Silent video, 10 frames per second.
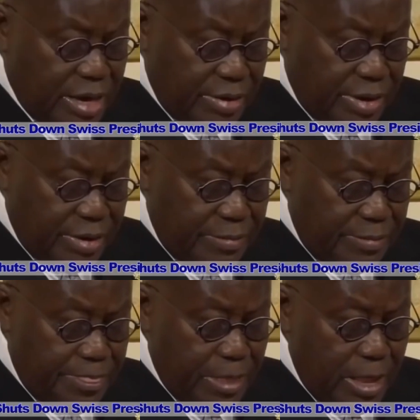Area,
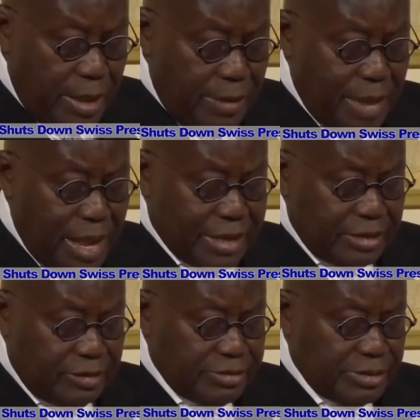a
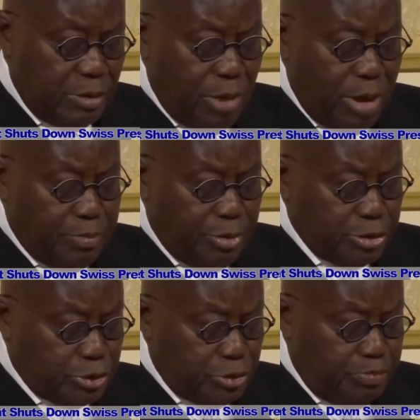market of some
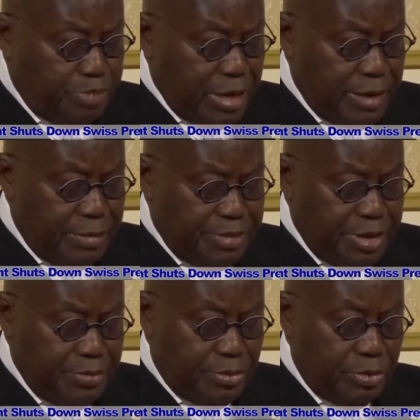1.2 billion
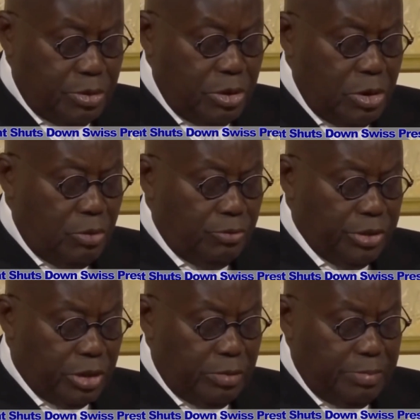people
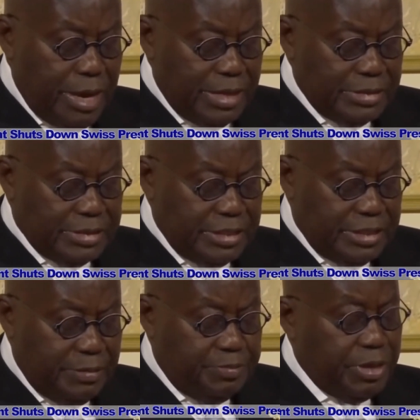with a combined
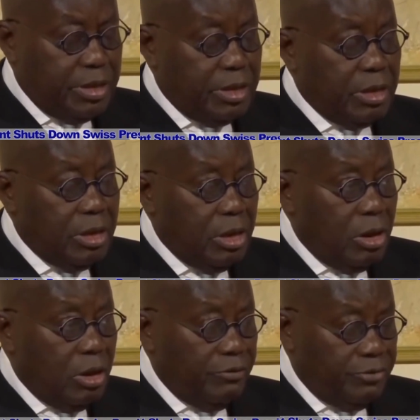GDP
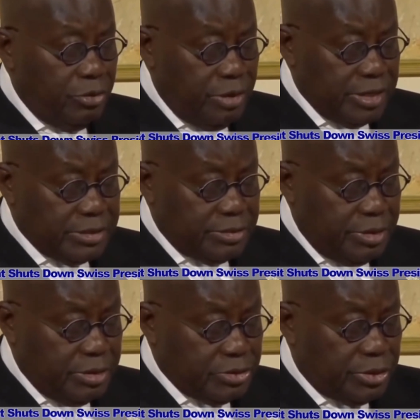of US
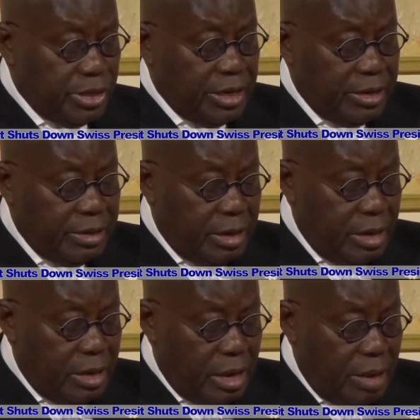$3
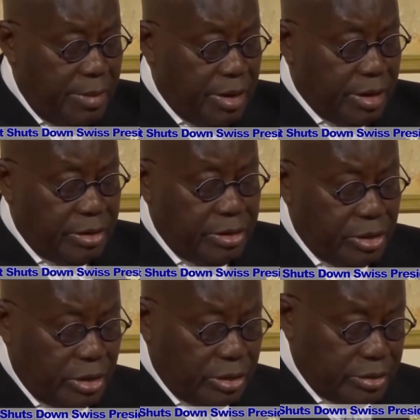trillion
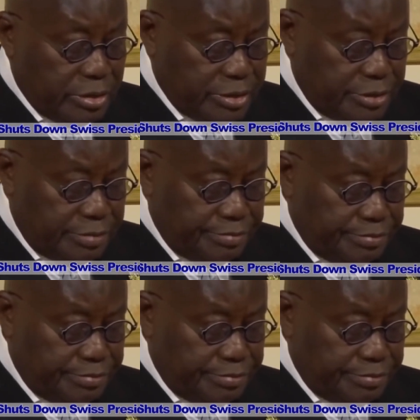American dollars.